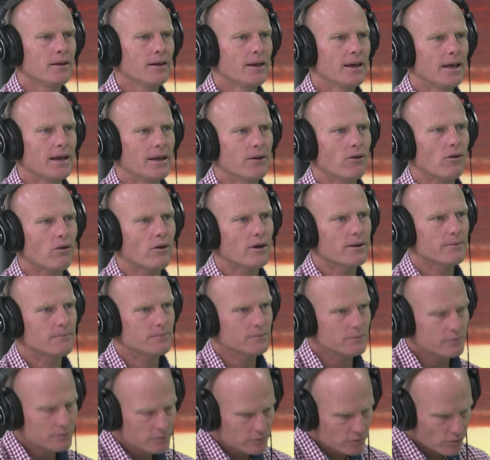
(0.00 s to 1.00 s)
And I
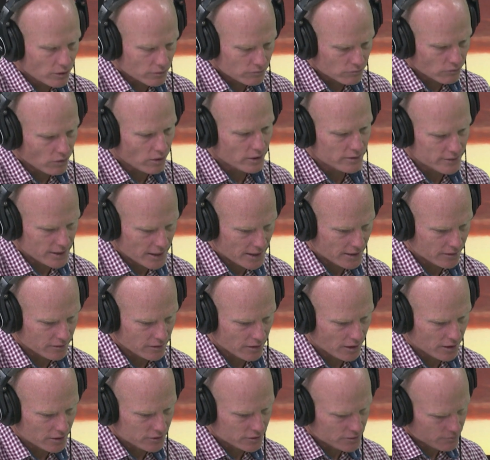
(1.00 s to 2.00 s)
got right down
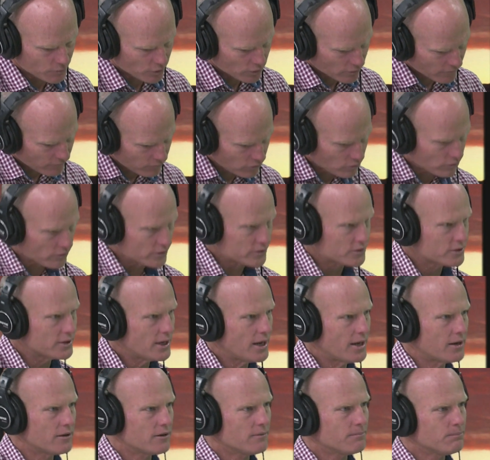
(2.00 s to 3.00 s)
close to him on the floor and
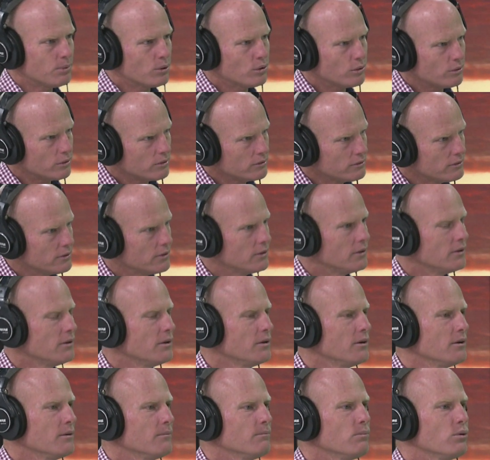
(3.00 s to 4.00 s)
started to pull
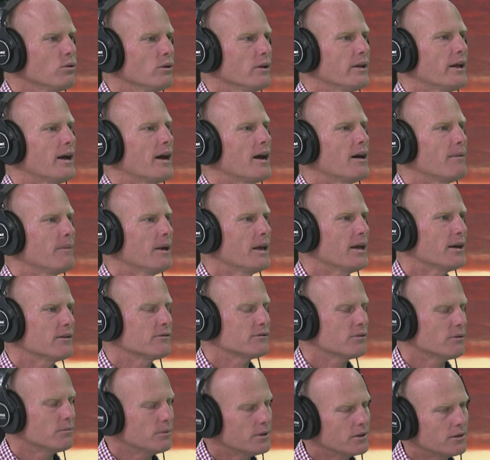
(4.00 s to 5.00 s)
an arm
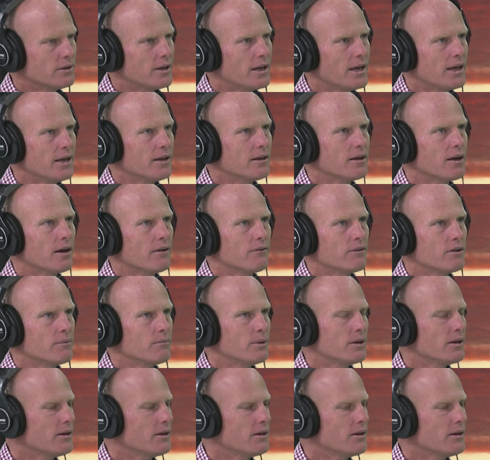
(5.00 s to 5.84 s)
out so we could handcuff him.